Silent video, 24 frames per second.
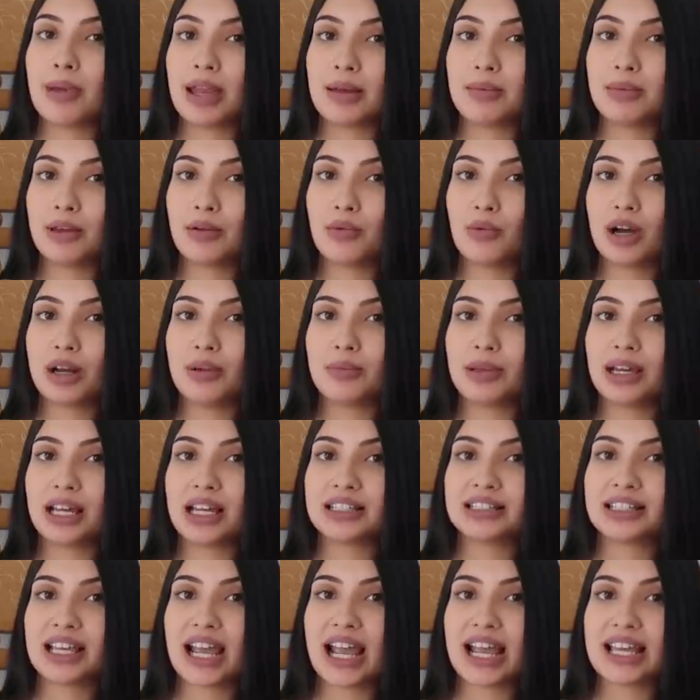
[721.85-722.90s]
Baby one
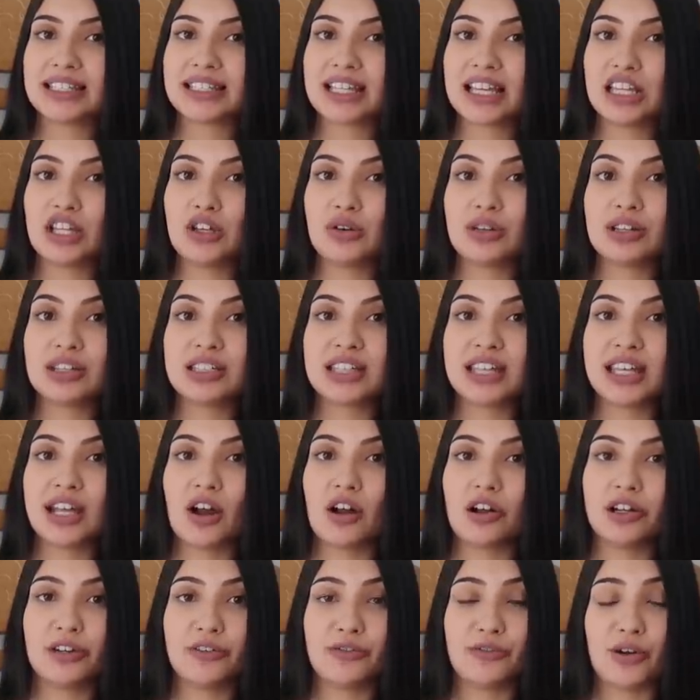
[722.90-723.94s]
because like I said, you can see it
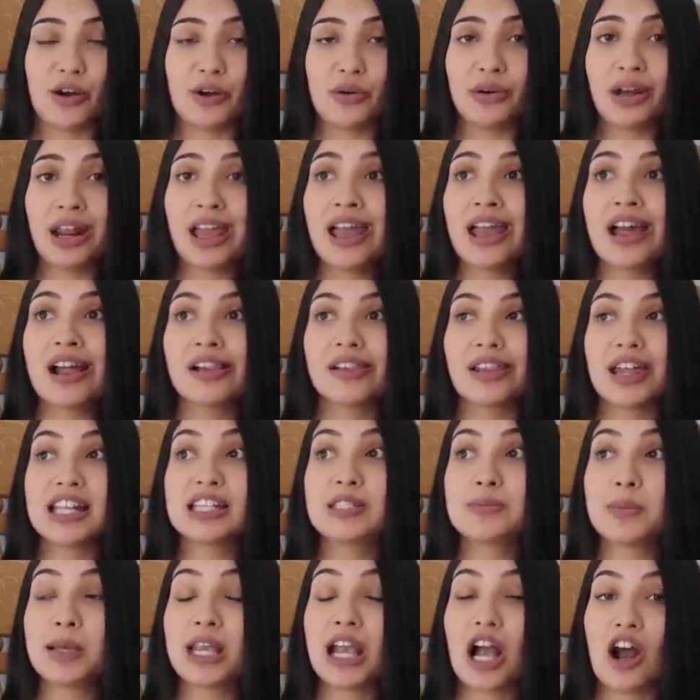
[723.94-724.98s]
on your phone.
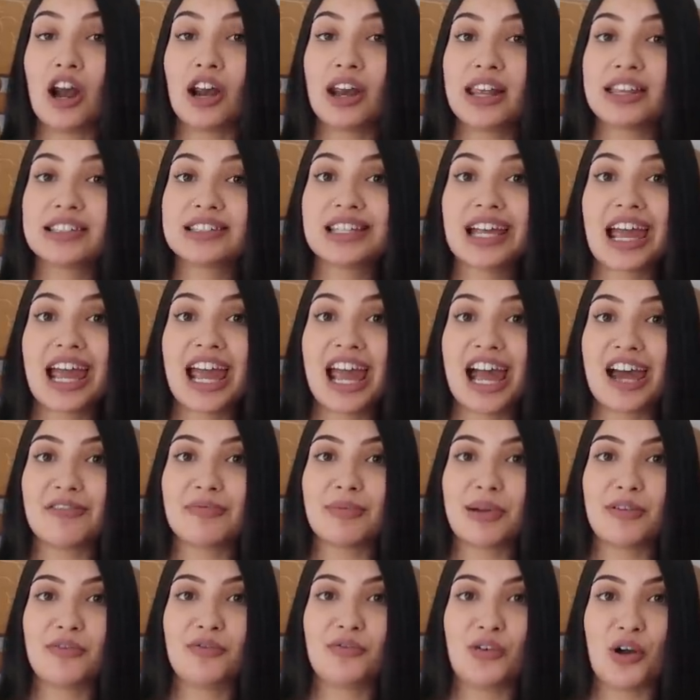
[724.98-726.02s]
Let's be honest, I have
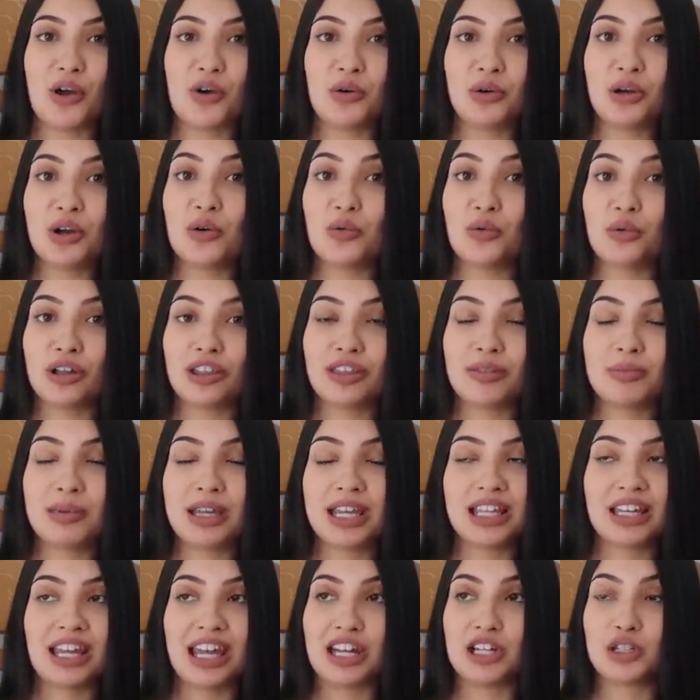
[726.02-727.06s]
my phone with
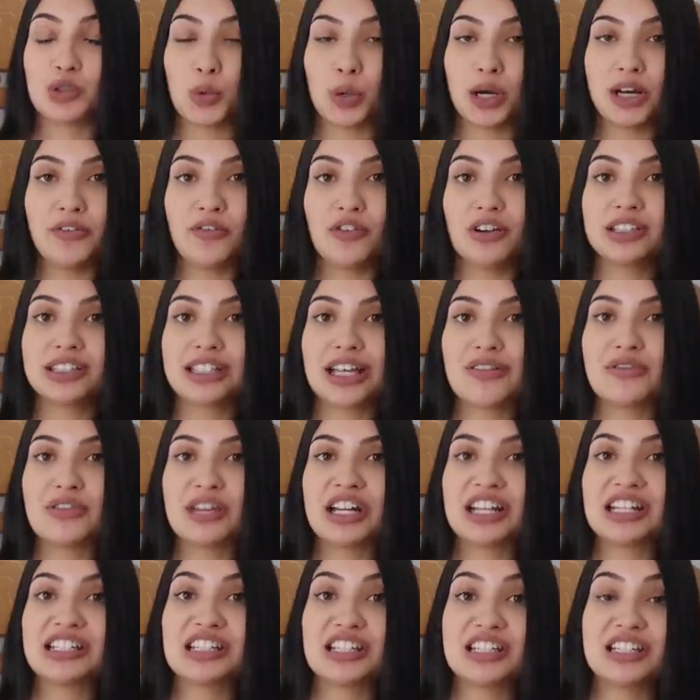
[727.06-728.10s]
me like 24
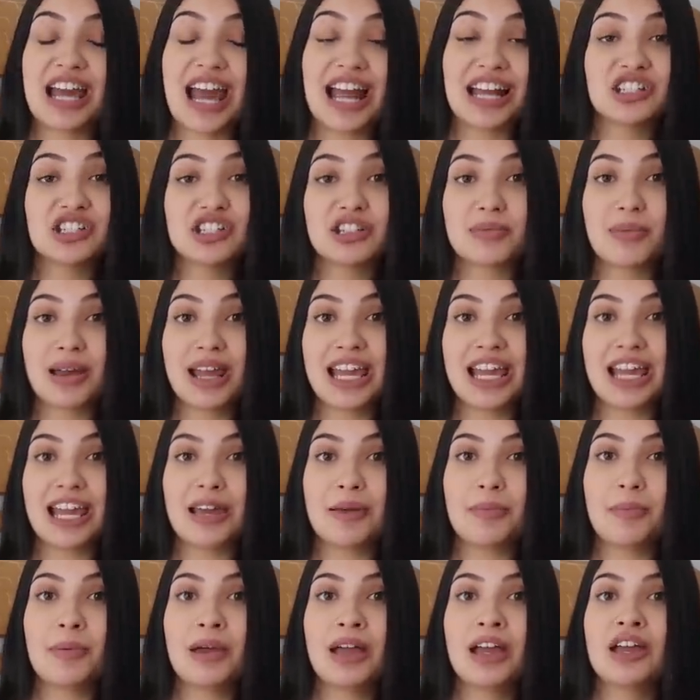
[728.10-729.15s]
7. It's attached to my
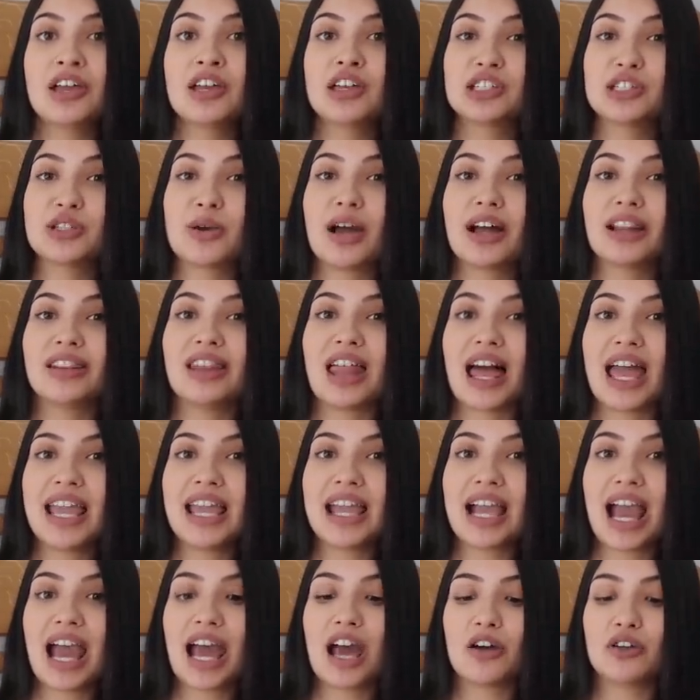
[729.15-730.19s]
hip. So I
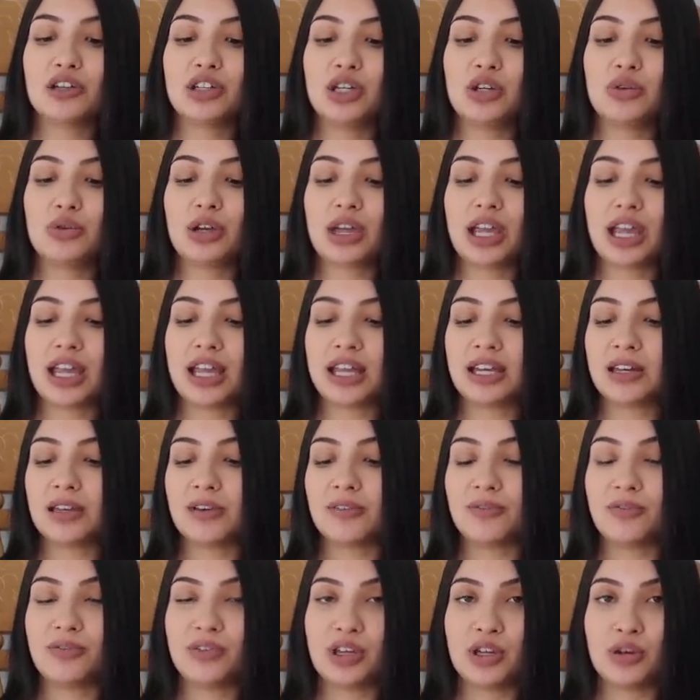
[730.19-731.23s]
like how you
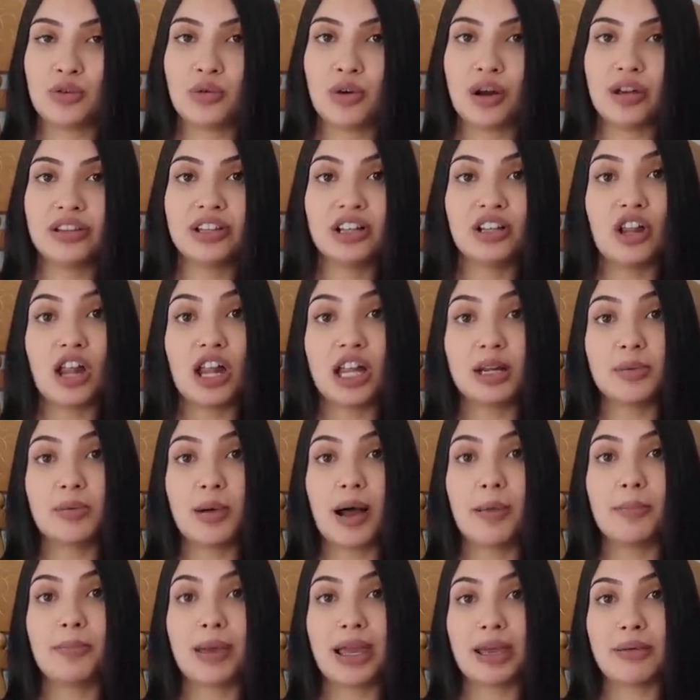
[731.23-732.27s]
can view the
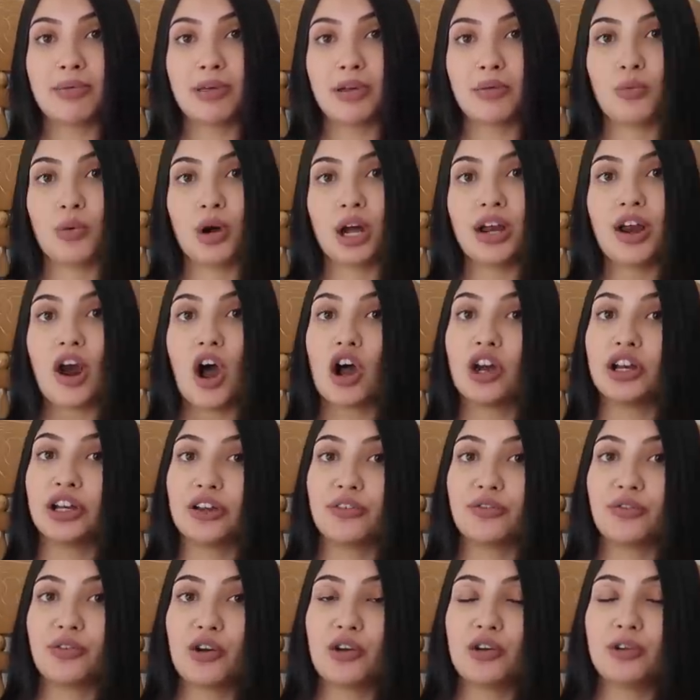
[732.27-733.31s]
Lollipop Baby one on
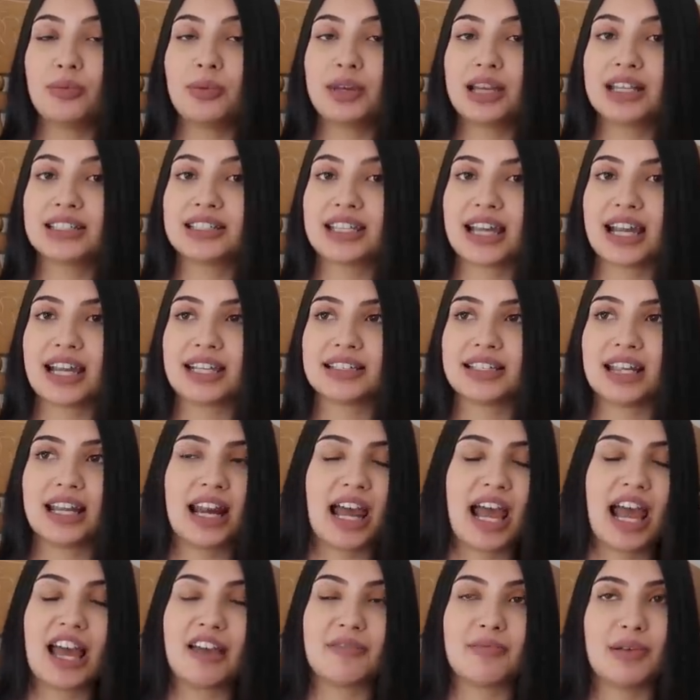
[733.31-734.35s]
your phone because like I said,
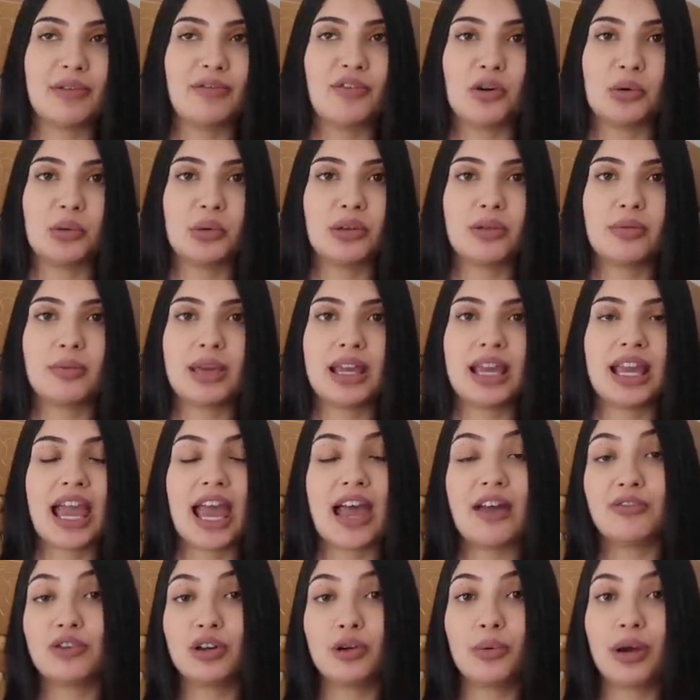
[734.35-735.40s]
I have my phone with me
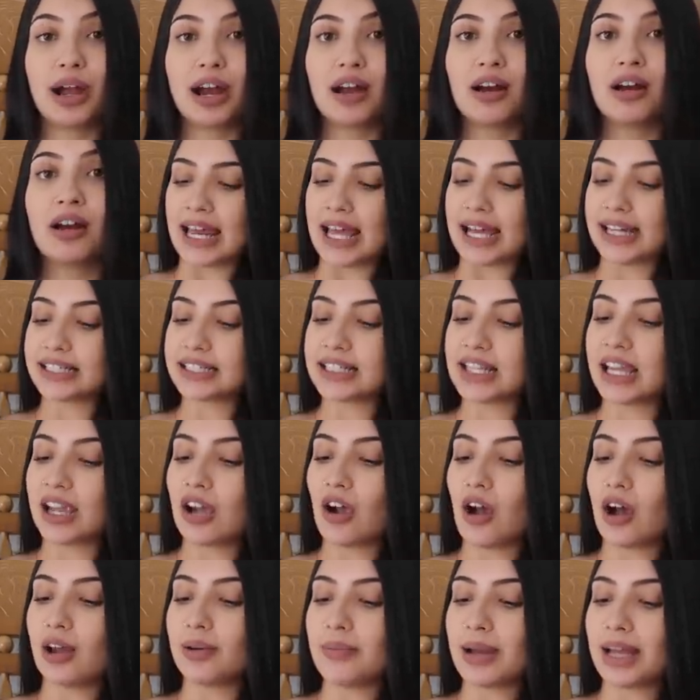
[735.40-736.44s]
everywhere. Next thing
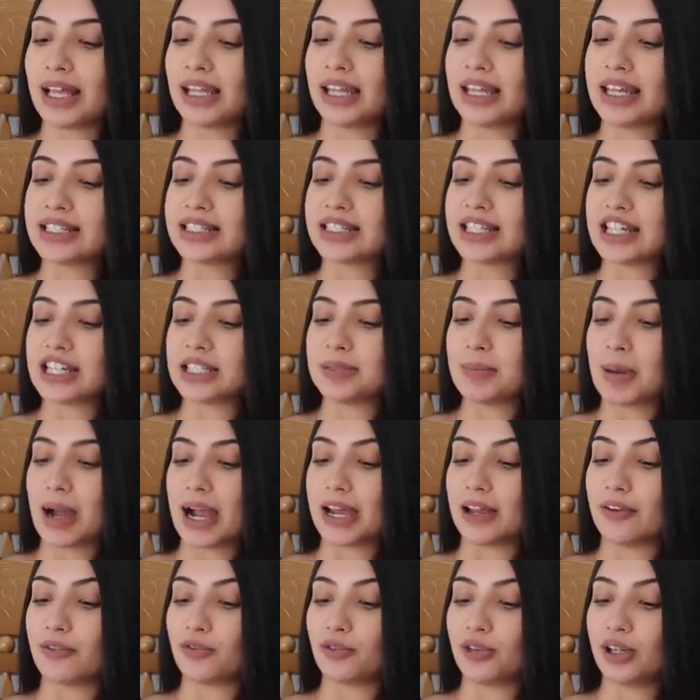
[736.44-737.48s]
on my list is
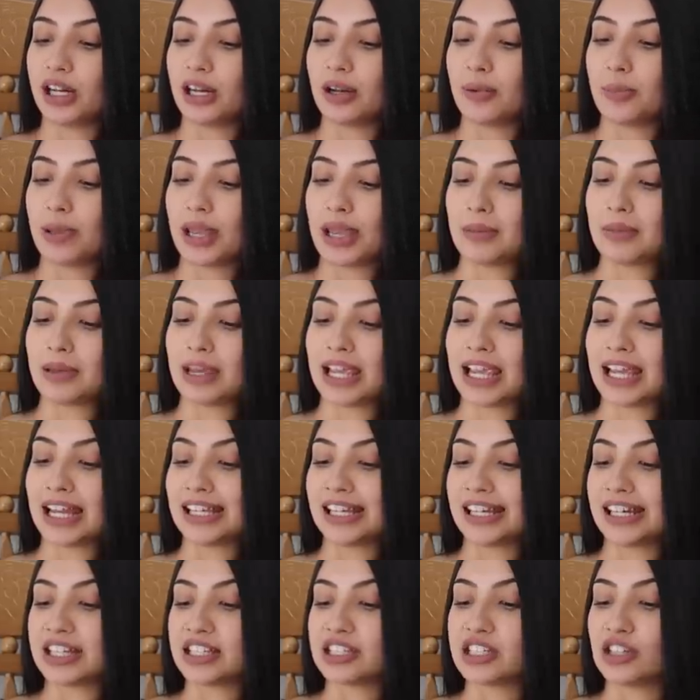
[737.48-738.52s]
by Frida Baby and
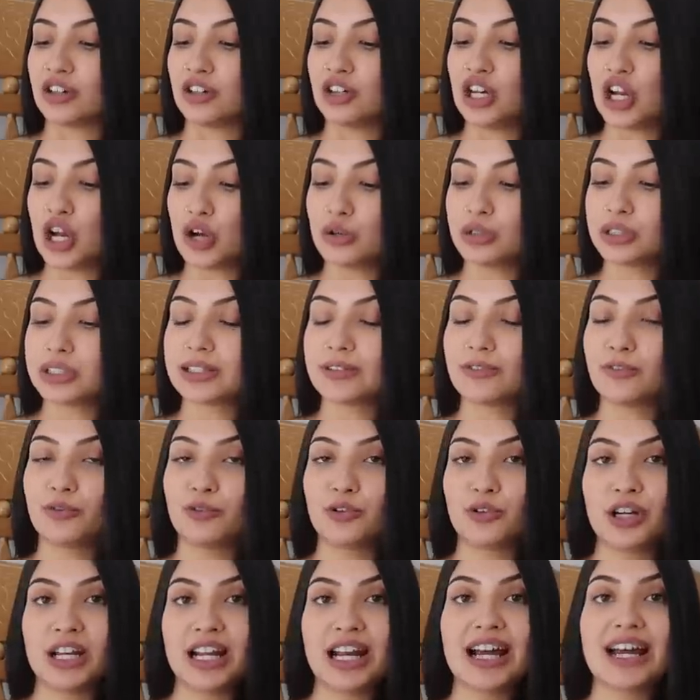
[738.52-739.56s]
it is their Nose
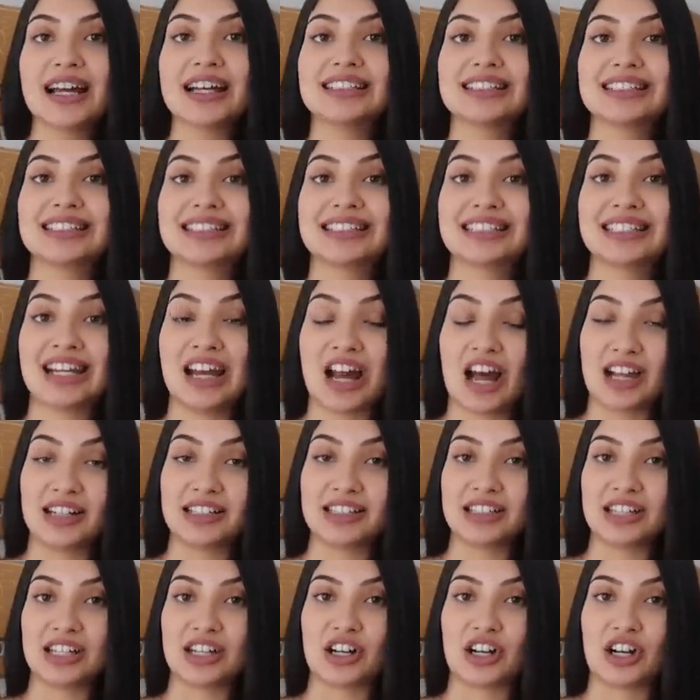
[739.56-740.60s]
Frida Snot
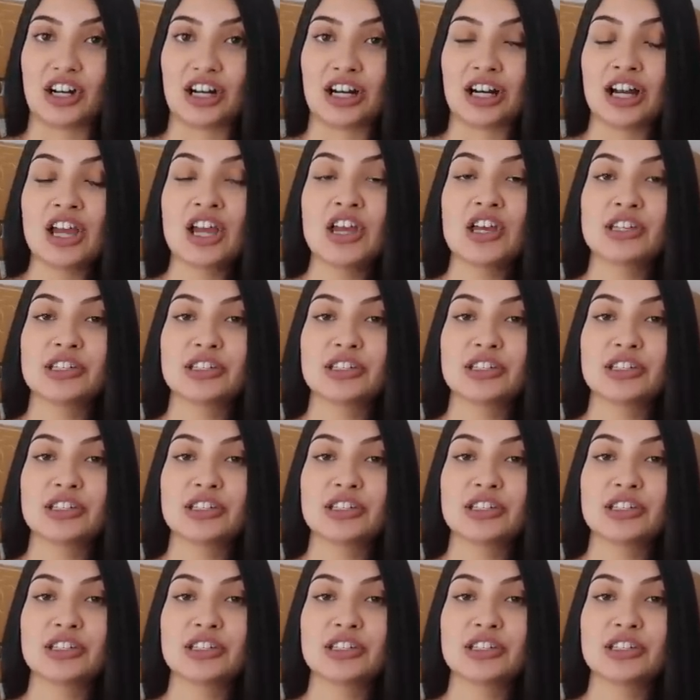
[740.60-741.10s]
Sucker.